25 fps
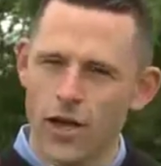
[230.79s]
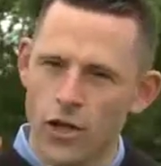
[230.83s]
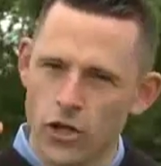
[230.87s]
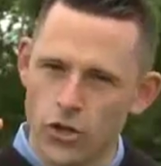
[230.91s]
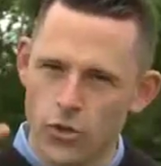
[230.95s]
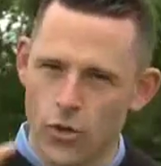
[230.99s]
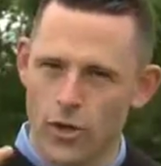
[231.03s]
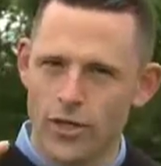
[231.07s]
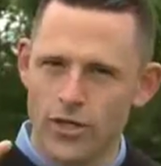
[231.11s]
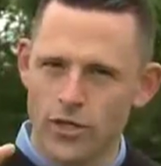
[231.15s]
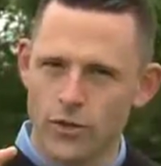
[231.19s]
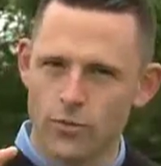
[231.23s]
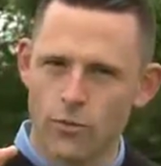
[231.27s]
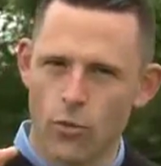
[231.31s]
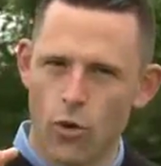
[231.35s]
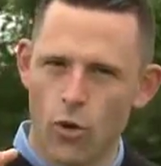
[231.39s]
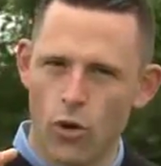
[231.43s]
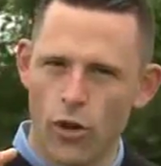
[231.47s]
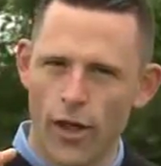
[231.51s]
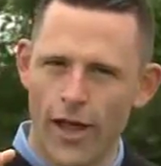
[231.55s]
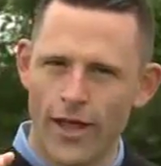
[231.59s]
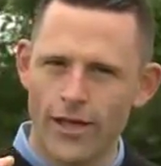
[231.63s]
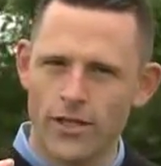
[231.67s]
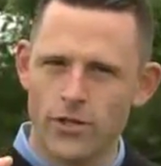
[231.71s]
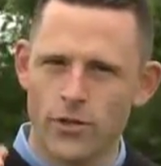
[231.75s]
It's quite a
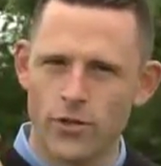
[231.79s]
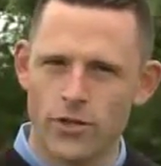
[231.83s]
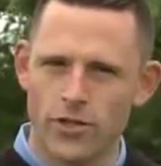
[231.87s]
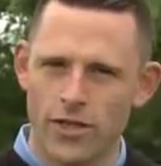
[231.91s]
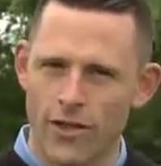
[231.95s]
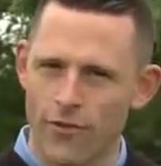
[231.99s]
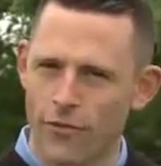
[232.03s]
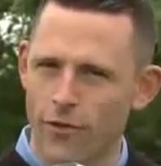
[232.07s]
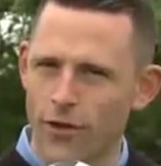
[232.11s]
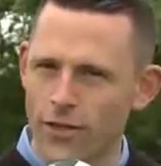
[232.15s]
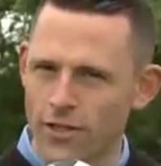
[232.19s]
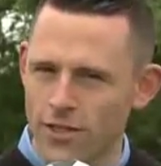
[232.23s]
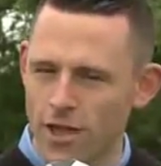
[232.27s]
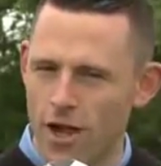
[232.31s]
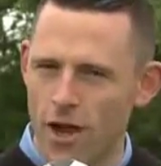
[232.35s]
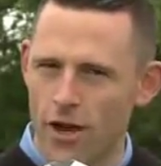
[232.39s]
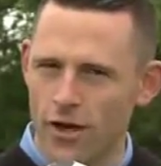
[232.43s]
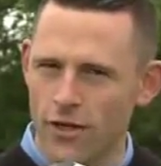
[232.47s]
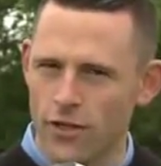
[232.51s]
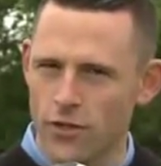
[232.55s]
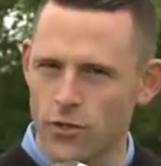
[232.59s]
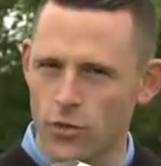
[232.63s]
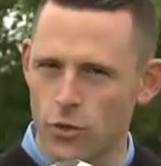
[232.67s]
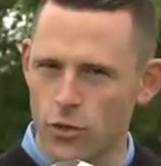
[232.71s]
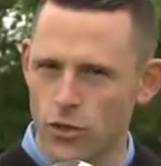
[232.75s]
small head, so it's definitely
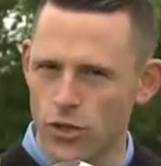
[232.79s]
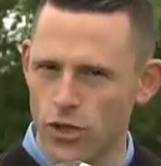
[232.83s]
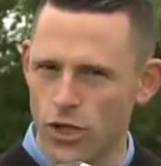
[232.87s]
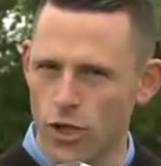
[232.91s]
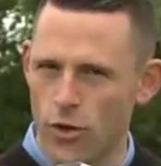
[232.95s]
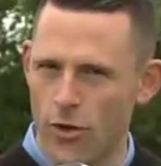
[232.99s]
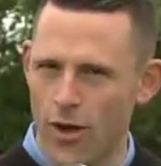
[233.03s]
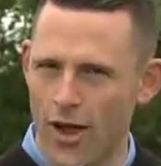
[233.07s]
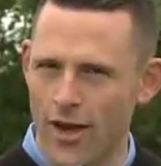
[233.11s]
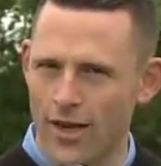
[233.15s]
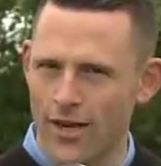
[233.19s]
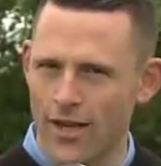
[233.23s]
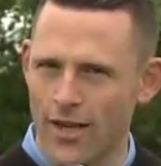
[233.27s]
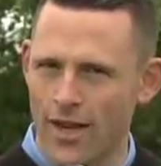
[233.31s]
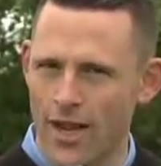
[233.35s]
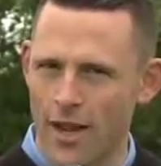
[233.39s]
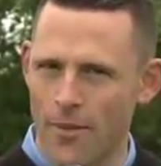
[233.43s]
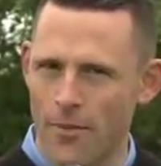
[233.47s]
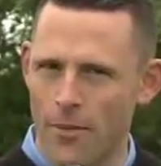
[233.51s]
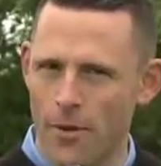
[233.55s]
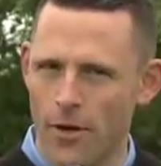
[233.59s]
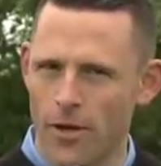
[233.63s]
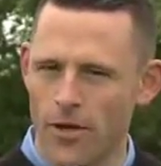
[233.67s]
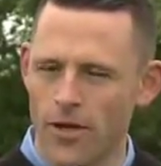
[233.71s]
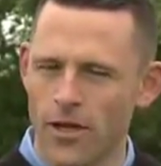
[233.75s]
targeted towards your low
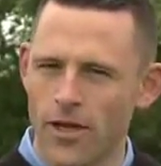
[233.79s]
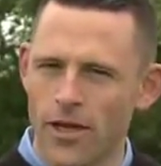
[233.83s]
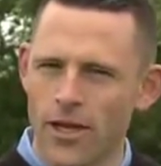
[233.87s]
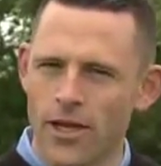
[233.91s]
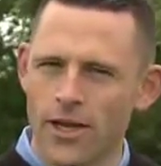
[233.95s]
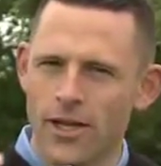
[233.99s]
handicapper.